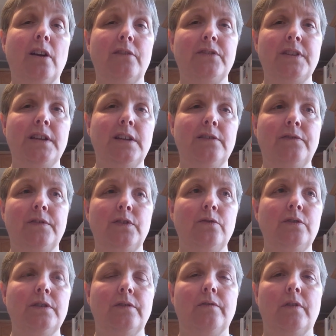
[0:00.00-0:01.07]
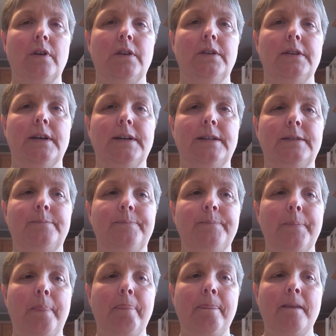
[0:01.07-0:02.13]
I've seen a few different
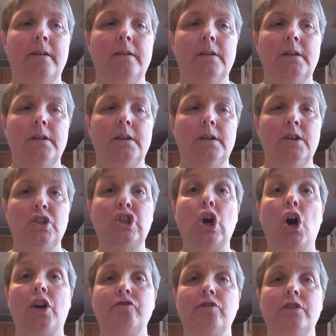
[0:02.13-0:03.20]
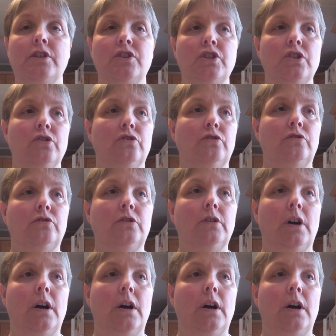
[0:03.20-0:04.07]
non-traditional